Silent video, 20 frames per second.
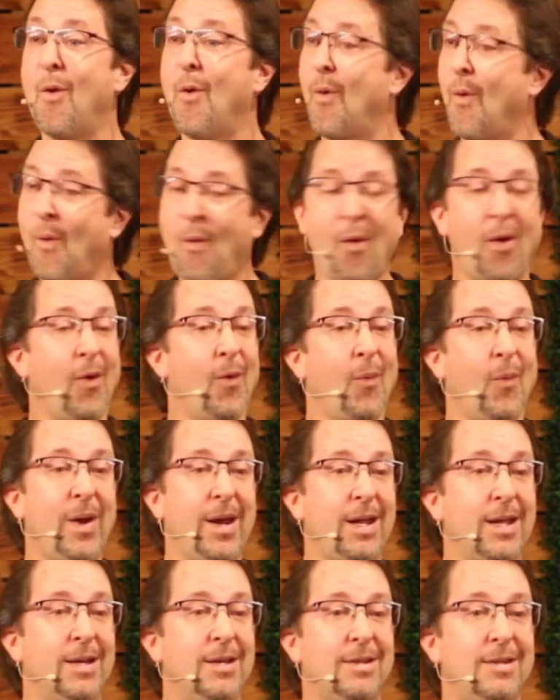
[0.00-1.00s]
Or we
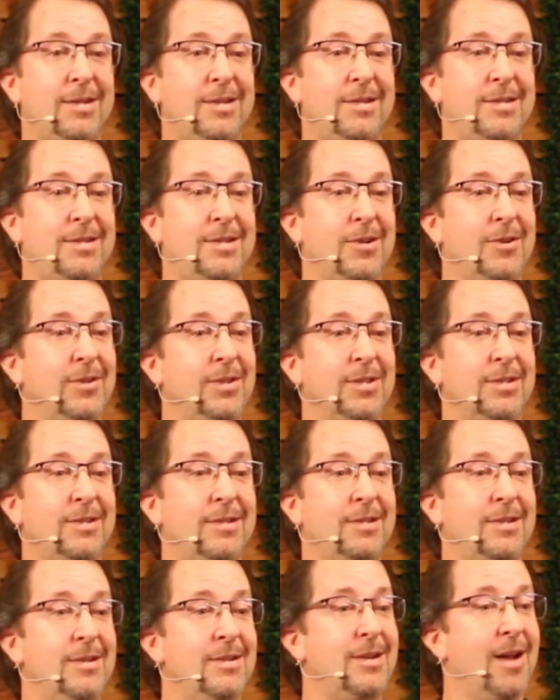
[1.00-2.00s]
could do the
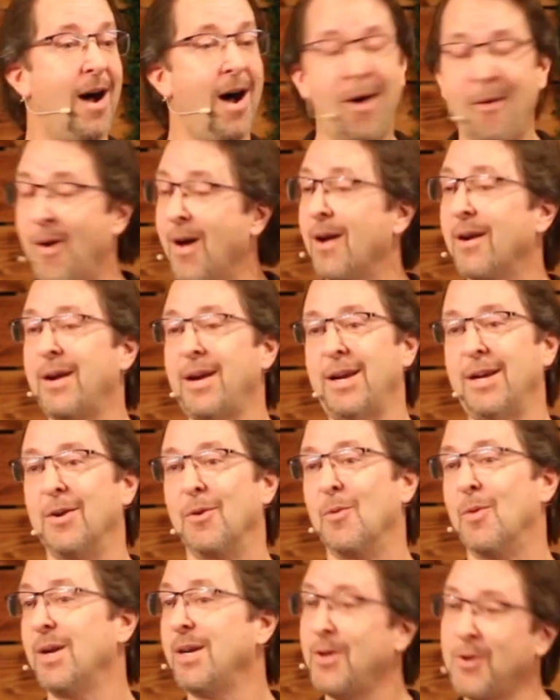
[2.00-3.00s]
hot water heater.
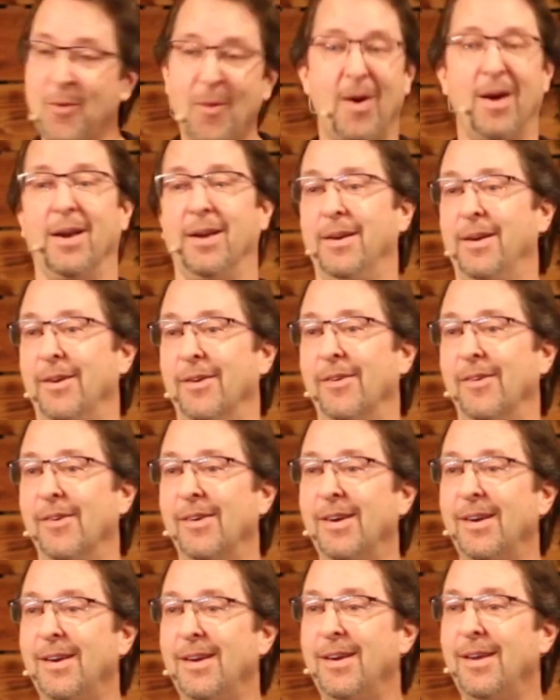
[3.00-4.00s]
What do you want to do?
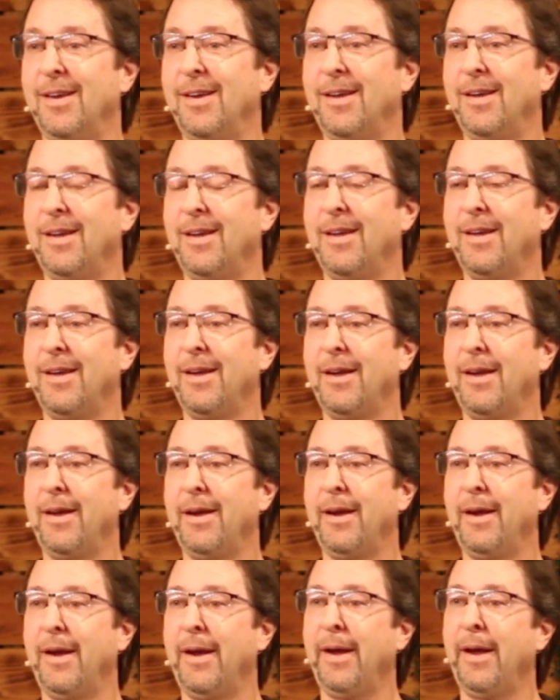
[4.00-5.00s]

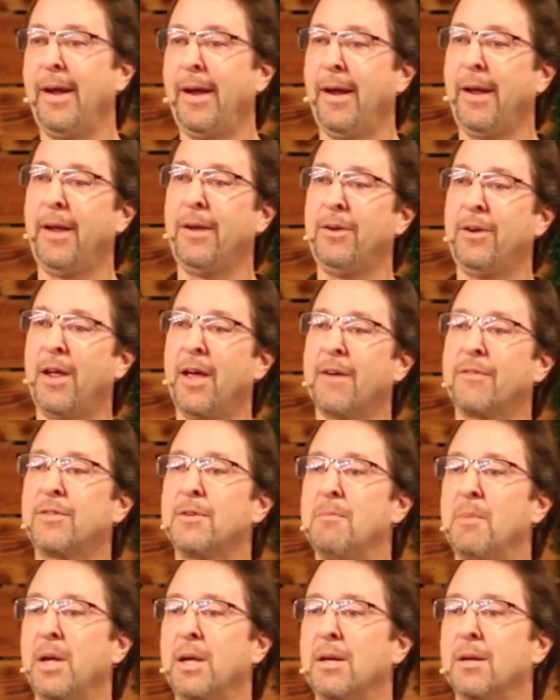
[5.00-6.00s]
And, and you have
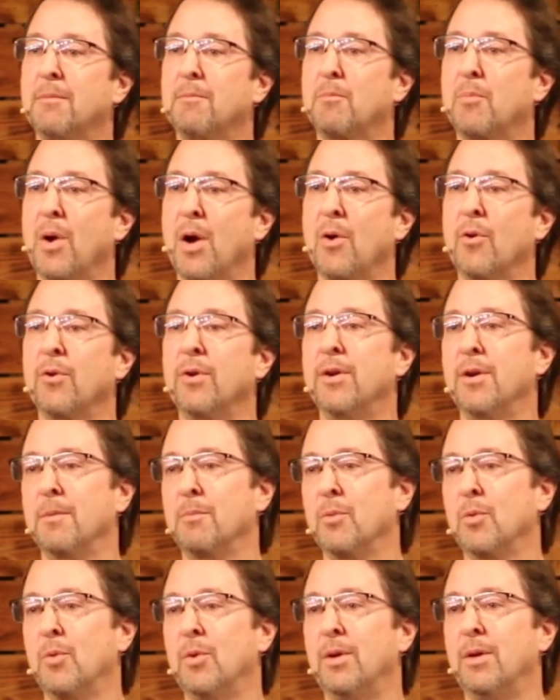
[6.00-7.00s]
to make it priority
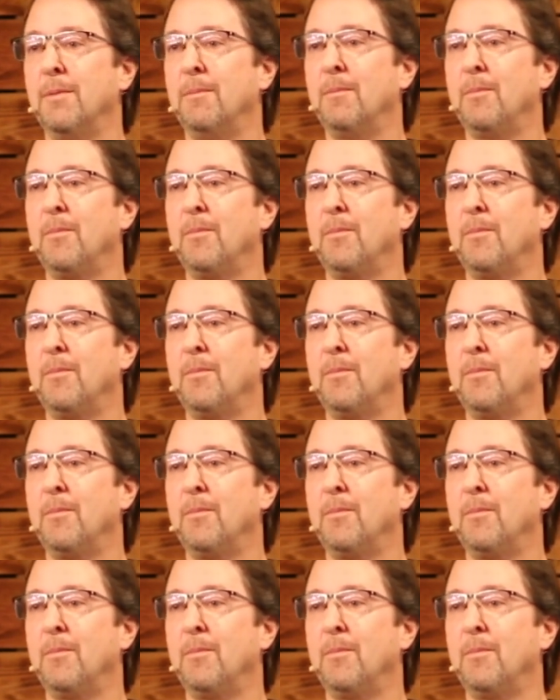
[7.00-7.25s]
number one.